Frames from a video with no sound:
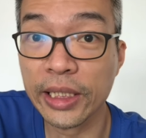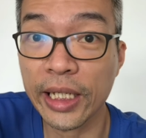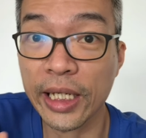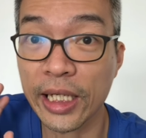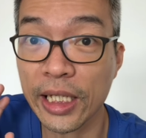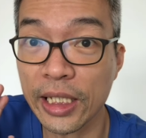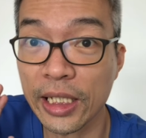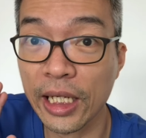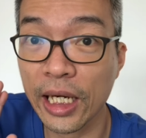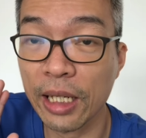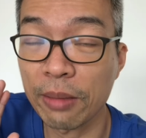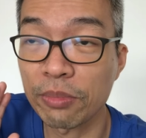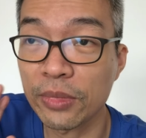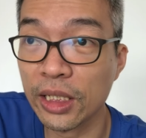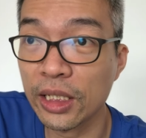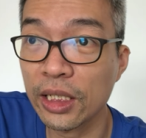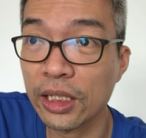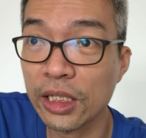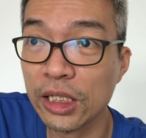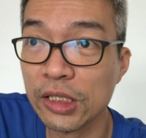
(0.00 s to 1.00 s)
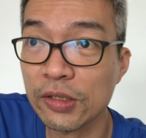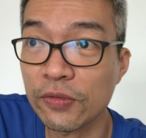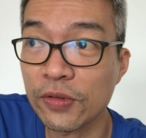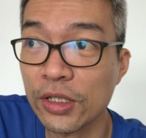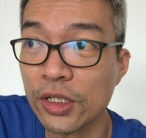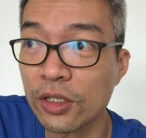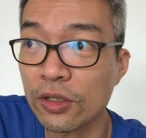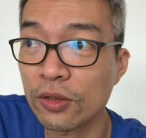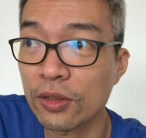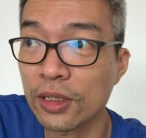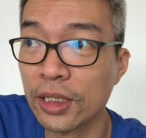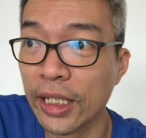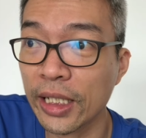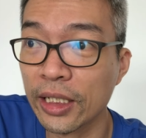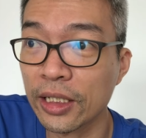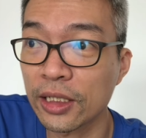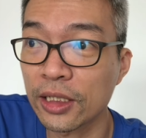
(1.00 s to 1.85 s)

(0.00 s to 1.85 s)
and I'm taking this video like